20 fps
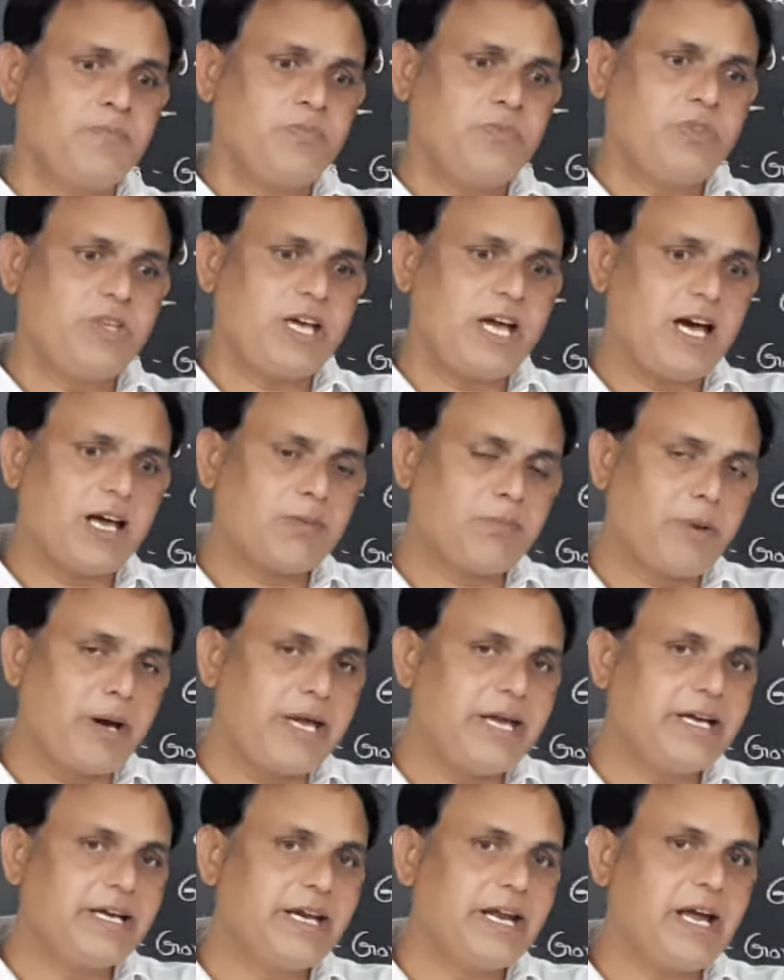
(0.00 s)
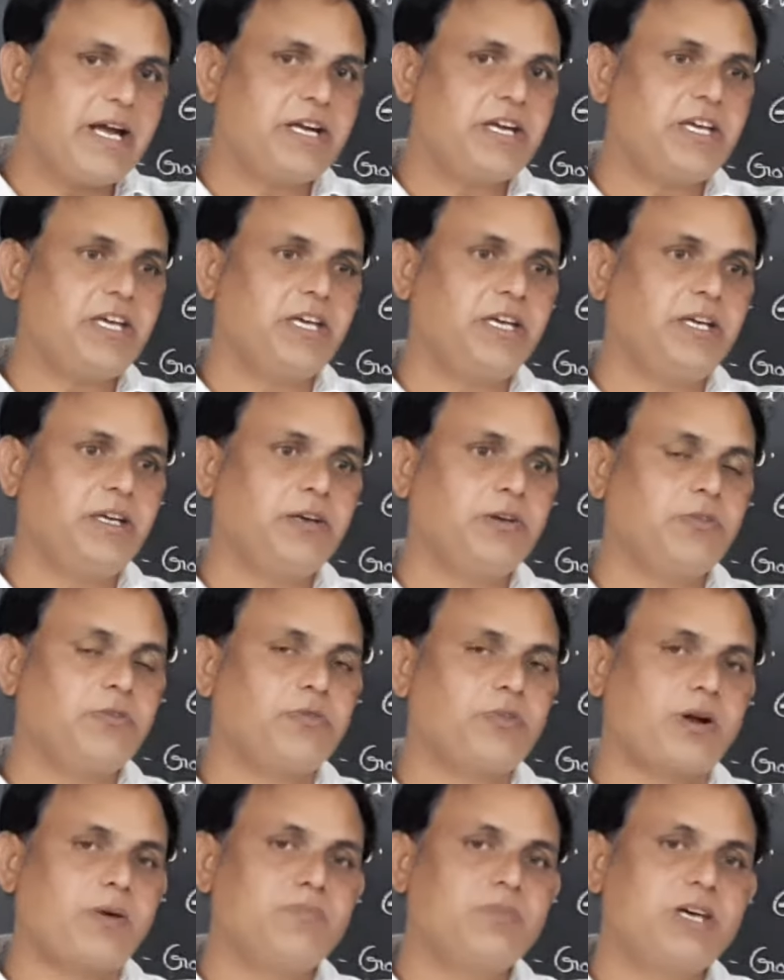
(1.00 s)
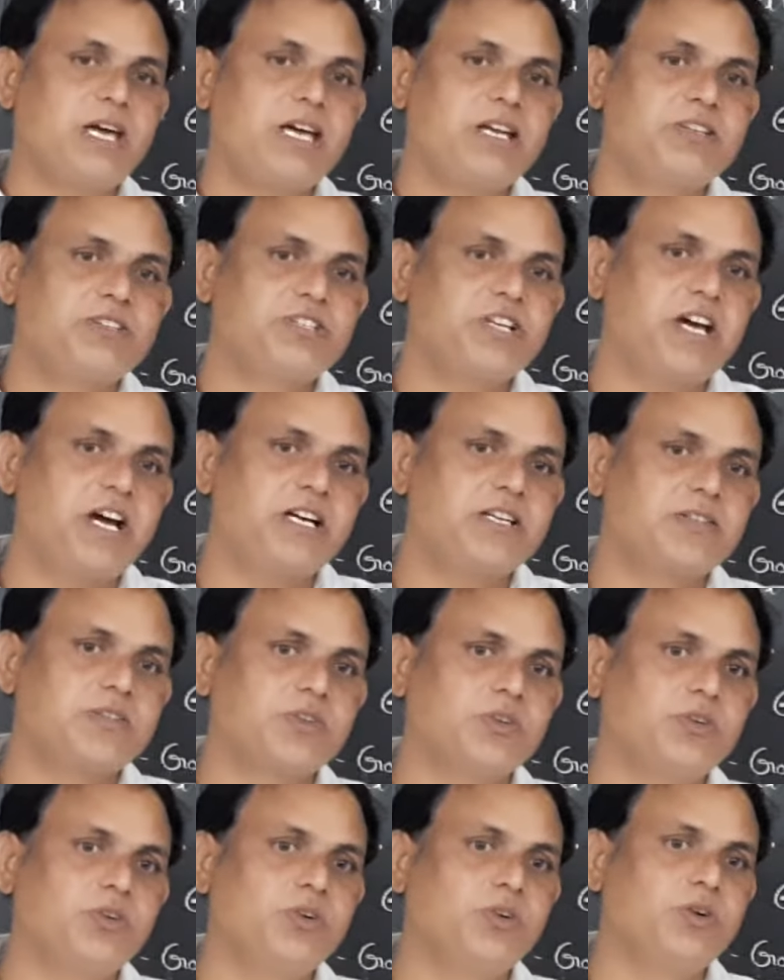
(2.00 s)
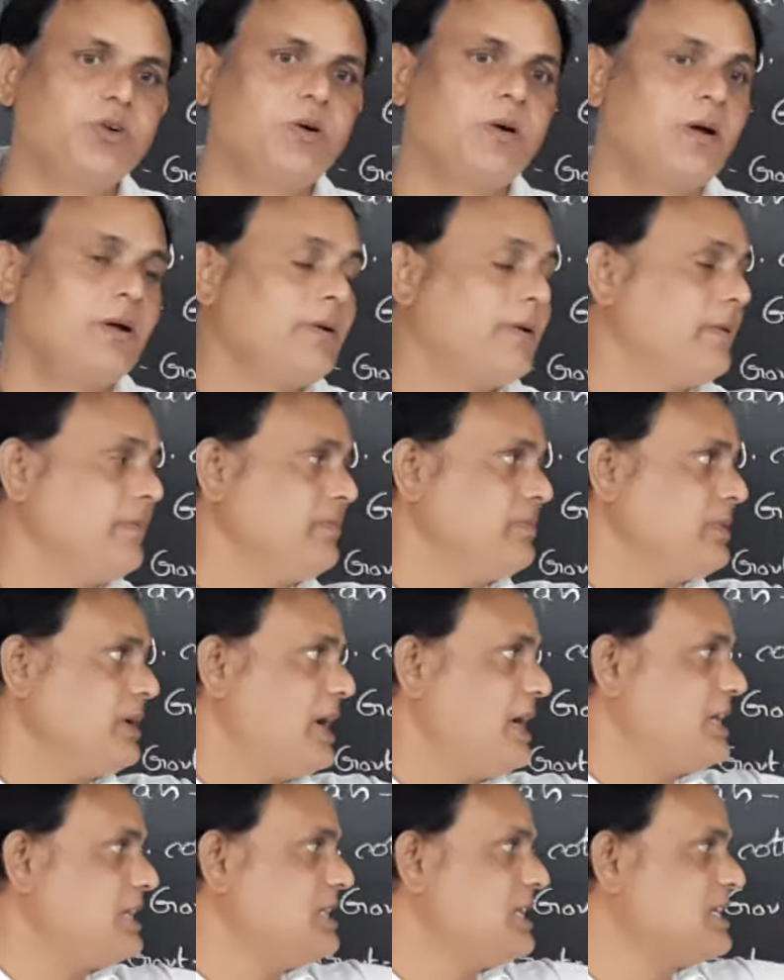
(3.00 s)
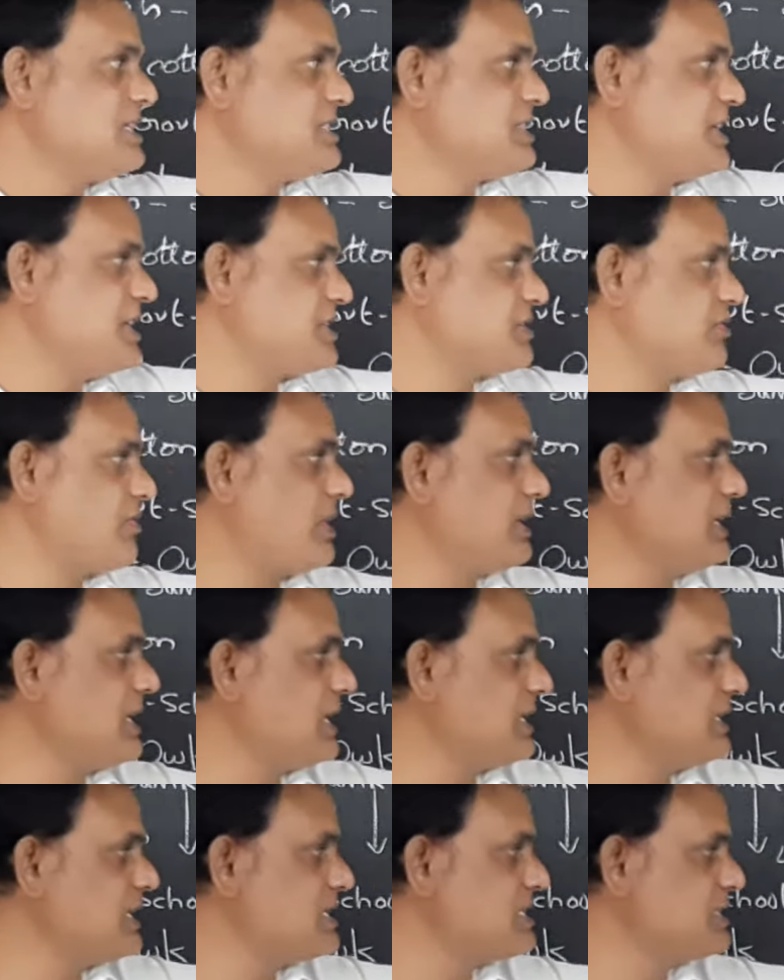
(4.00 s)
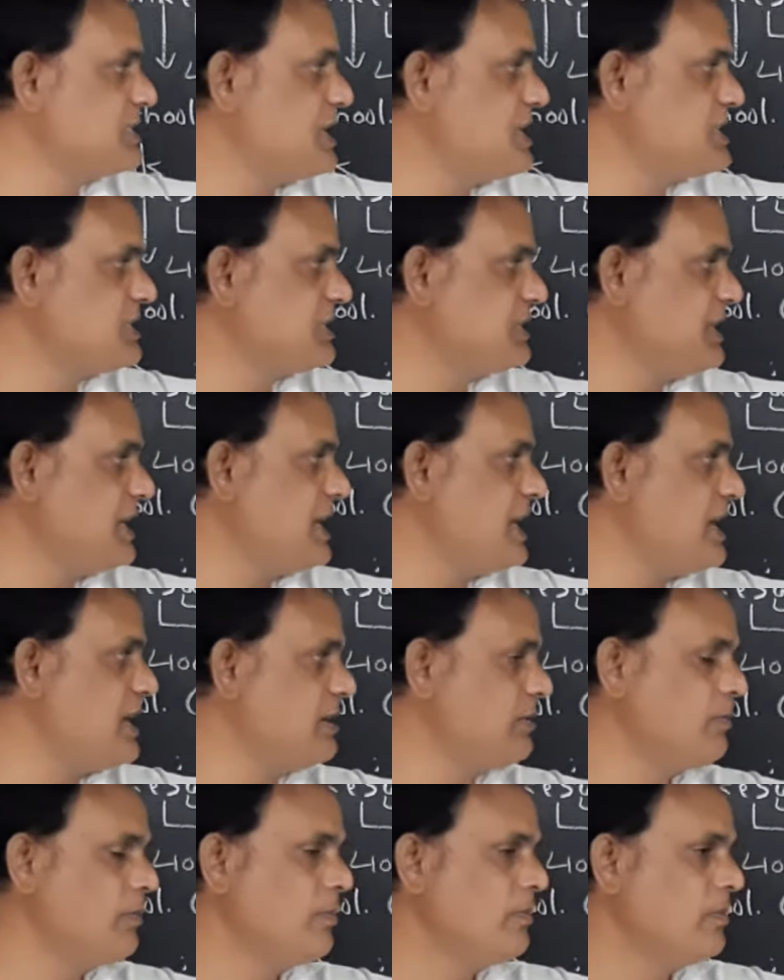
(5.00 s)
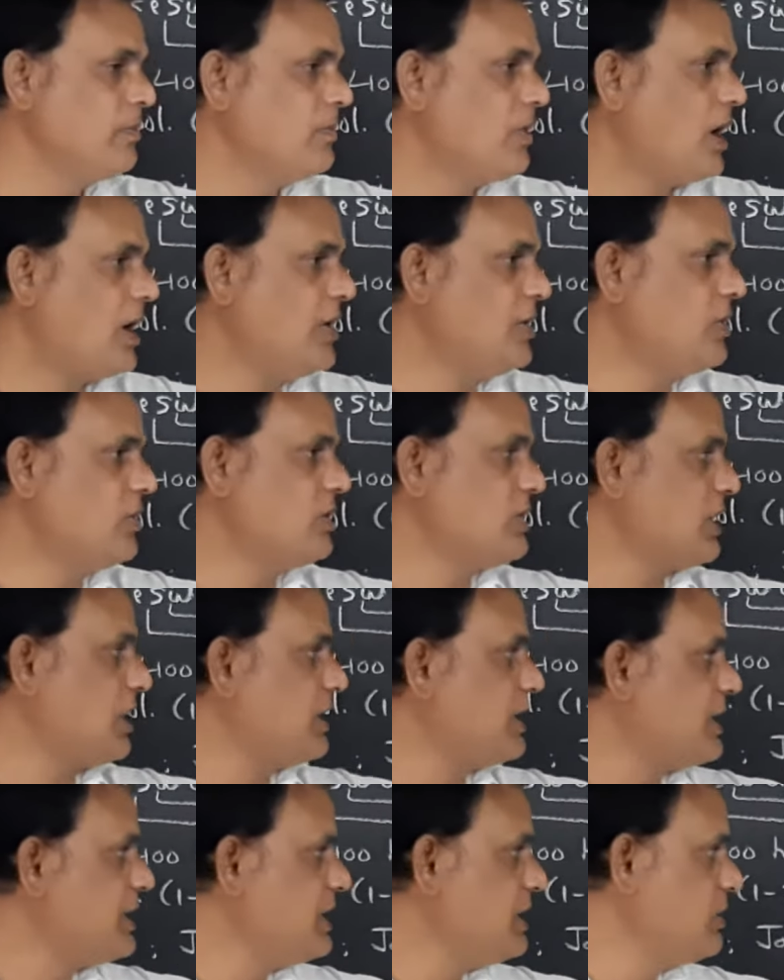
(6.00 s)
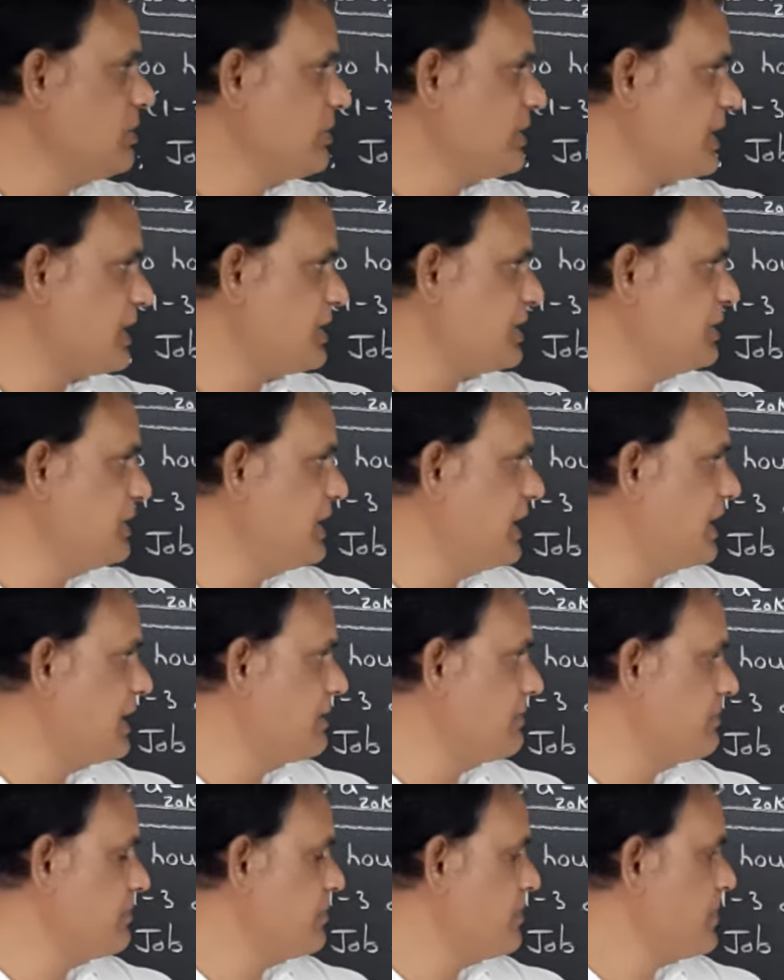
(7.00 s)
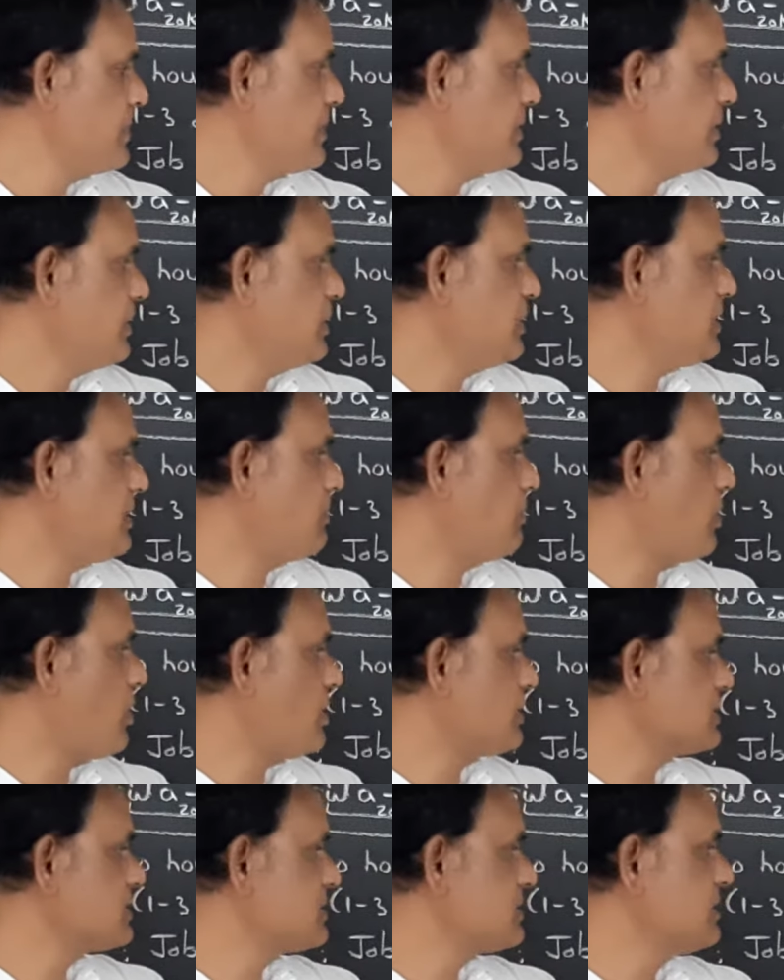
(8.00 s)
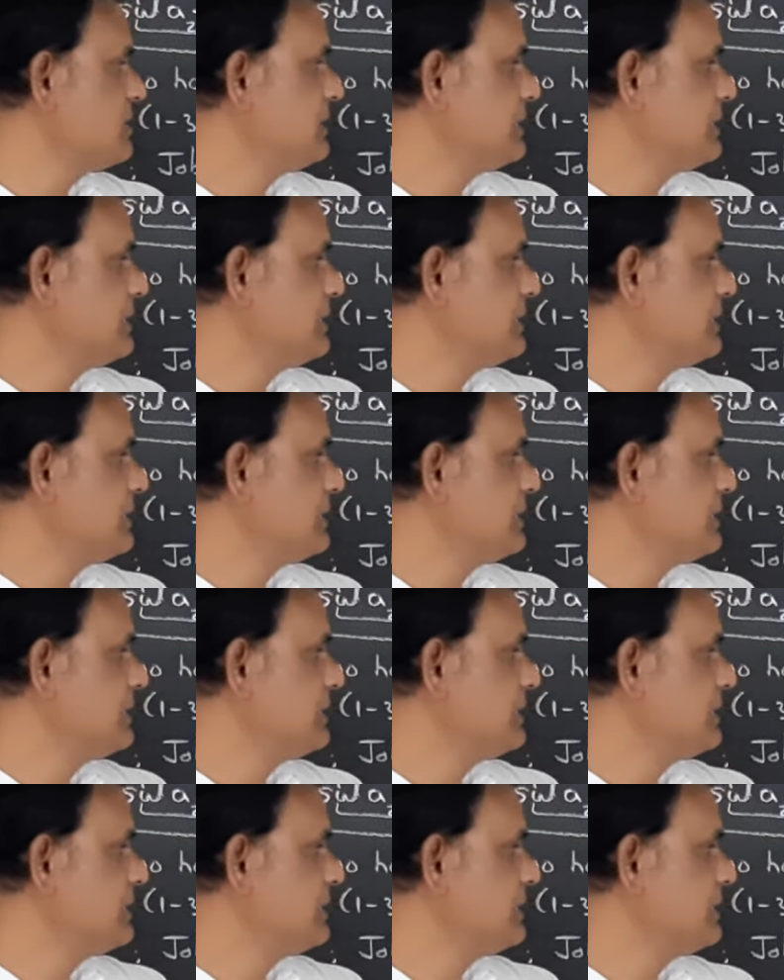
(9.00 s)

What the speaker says: they are migrating from their states to another states. What are the states here? I wrote already, look at here in the box.